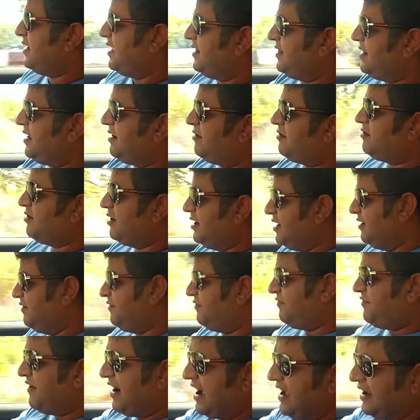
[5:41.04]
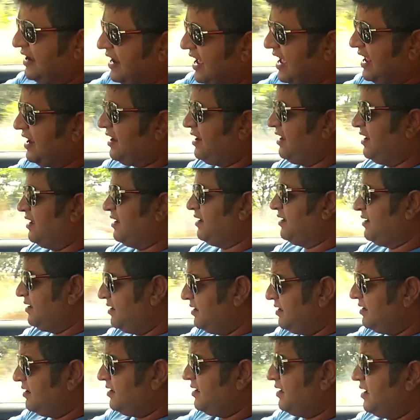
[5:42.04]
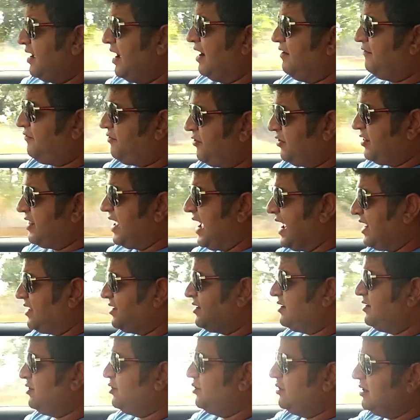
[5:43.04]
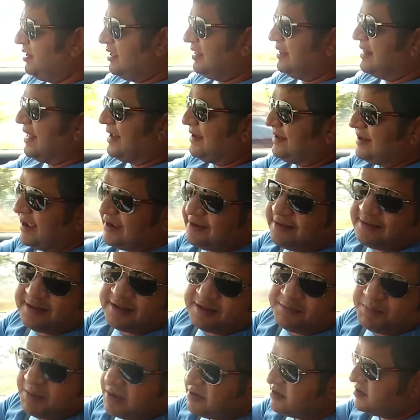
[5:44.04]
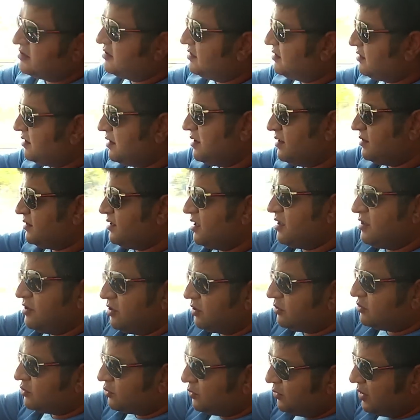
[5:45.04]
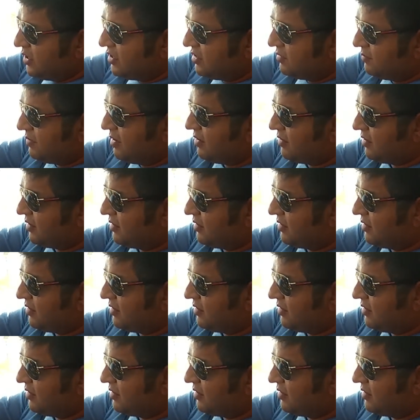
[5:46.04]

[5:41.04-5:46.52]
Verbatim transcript: and that really fine handling. And for that, you need that tight suspension. There's no two ways about